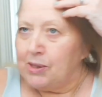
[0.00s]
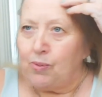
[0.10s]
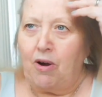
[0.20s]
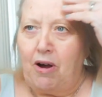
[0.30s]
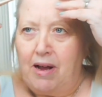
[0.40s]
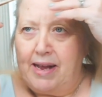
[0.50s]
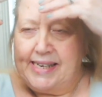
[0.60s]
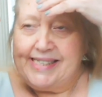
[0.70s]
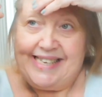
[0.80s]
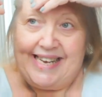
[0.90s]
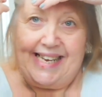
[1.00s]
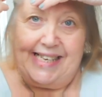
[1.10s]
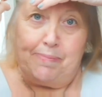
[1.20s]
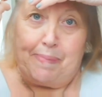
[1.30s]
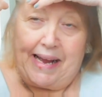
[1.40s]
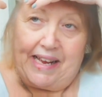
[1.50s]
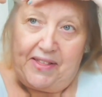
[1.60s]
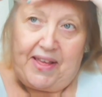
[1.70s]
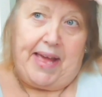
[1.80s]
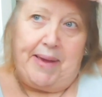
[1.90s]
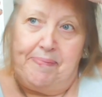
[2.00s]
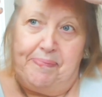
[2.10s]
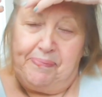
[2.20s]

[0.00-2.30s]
what I did back then